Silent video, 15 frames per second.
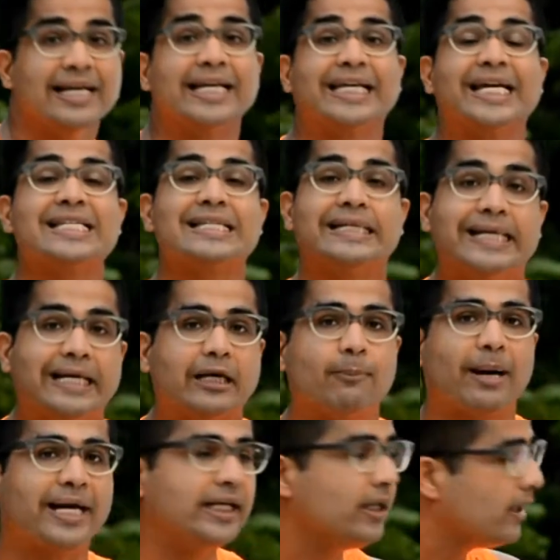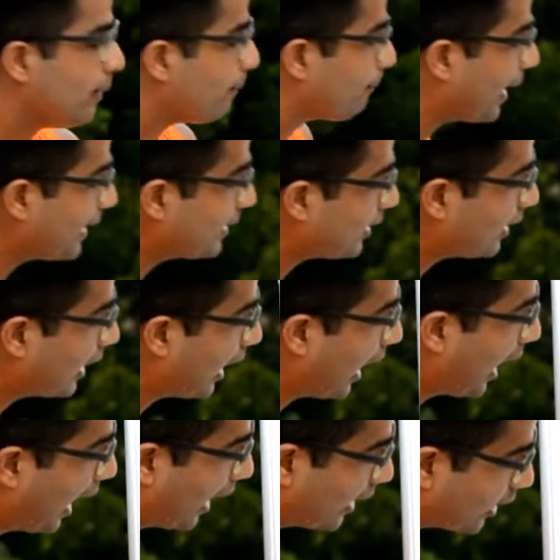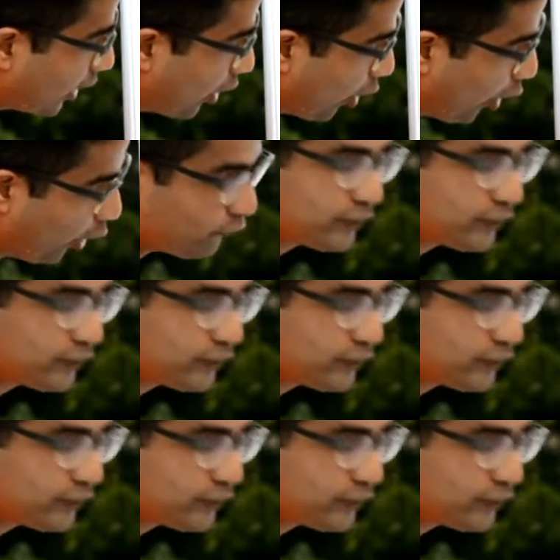gets determined by the arc of